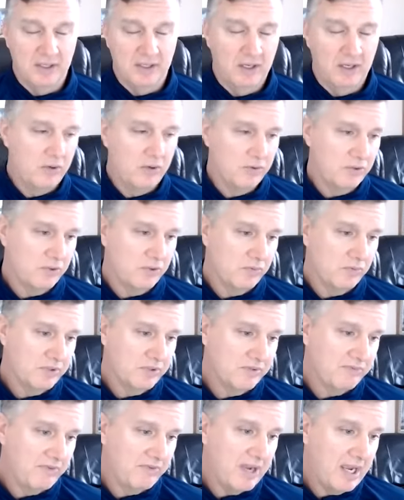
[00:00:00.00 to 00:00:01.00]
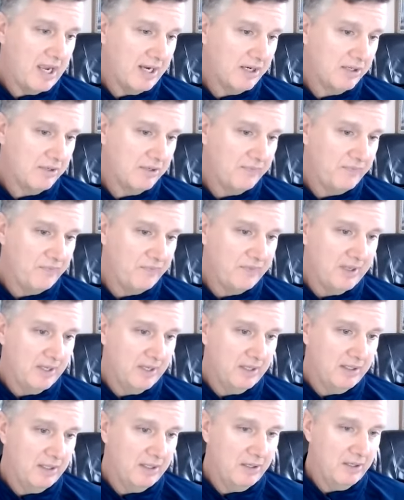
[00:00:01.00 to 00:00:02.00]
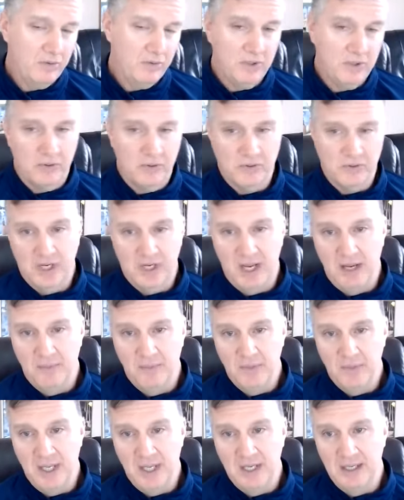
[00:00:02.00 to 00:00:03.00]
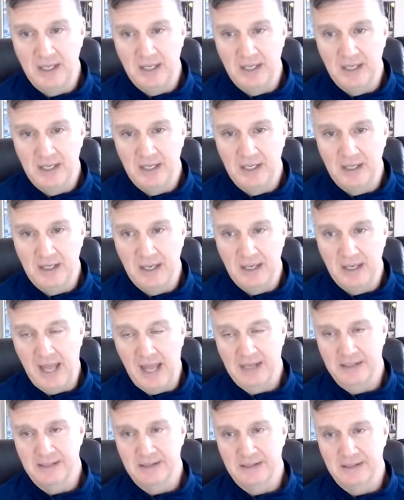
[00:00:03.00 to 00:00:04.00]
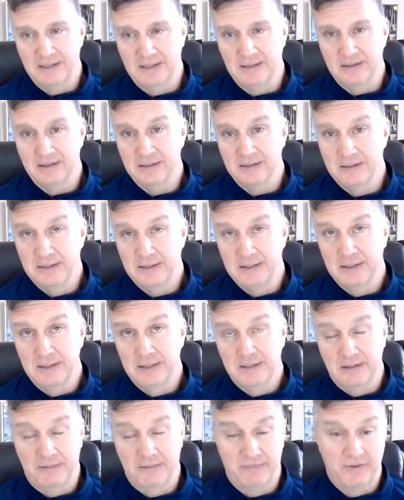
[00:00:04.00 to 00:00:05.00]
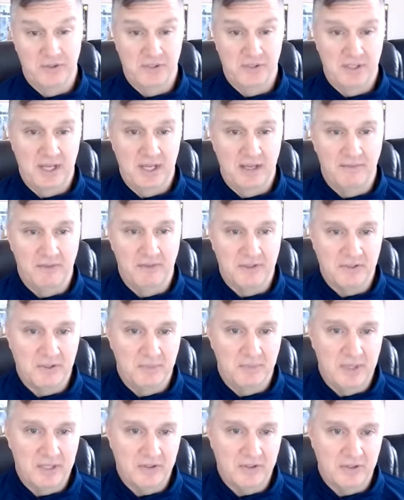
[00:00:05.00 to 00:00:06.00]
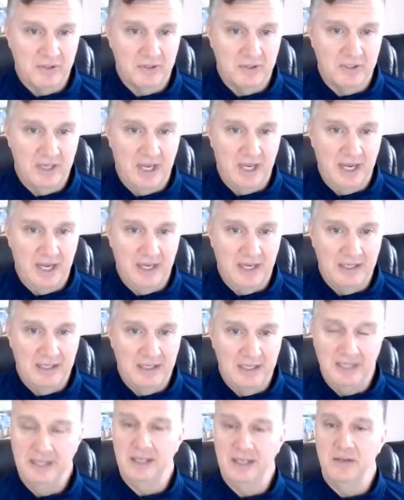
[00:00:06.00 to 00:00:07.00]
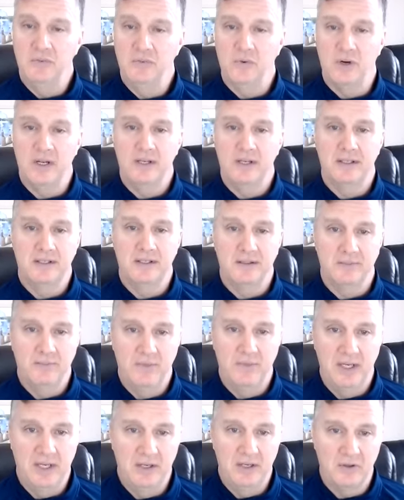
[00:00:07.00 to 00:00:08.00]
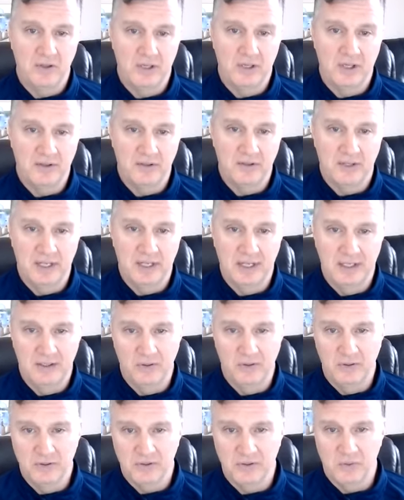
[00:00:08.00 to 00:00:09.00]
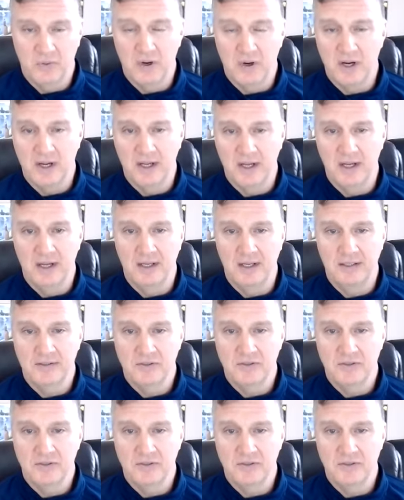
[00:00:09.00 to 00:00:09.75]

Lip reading: The coach was fired. The new coach came in not until the first day of the semester, and he didn't want me or another kid who was a walk-on.